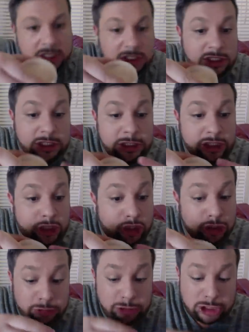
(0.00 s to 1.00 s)
It's in the
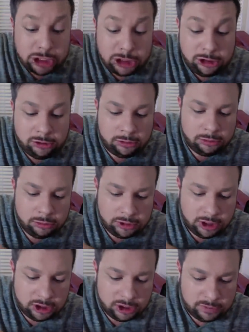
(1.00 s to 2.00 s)
stupid thing.
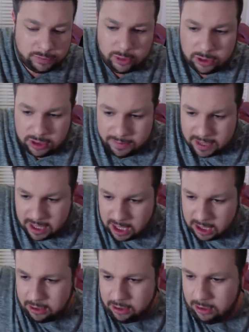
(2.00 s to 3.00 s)
Let's just put the
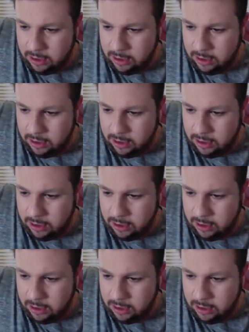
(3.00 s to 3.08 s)
banana on.